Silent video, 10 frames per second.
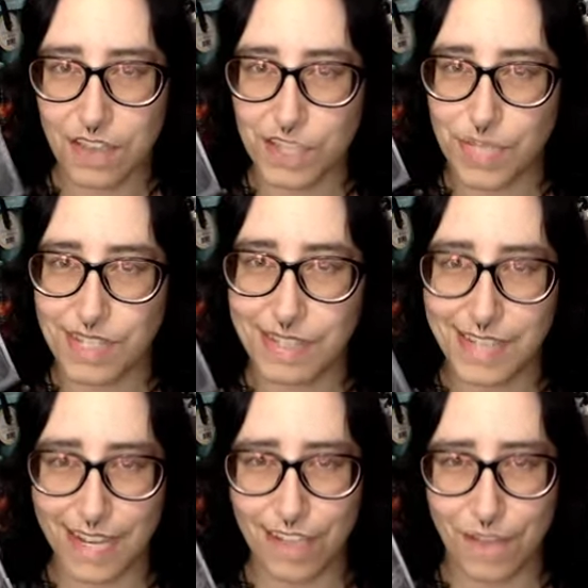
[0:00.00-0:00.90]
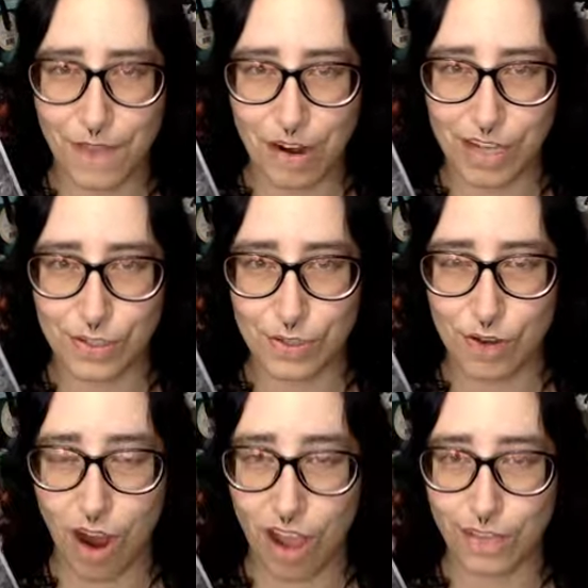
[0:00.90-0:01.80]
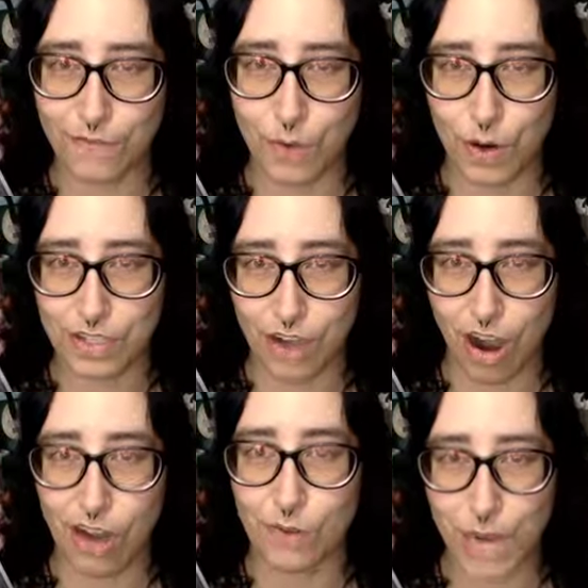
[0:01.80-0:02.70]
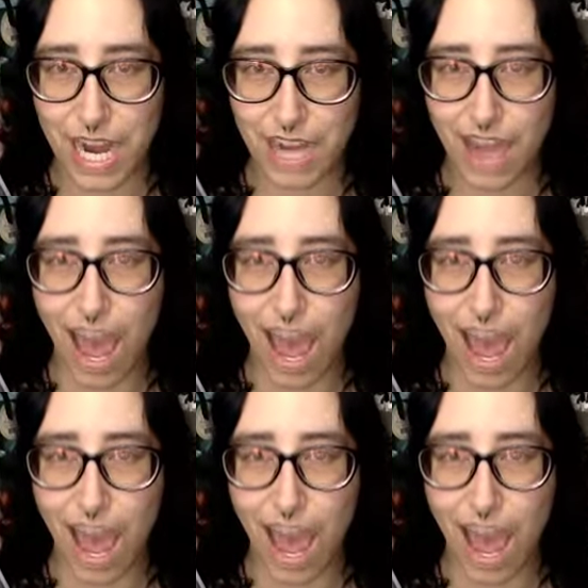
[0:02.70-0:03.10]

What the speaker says: This was still a very strong 4-star read.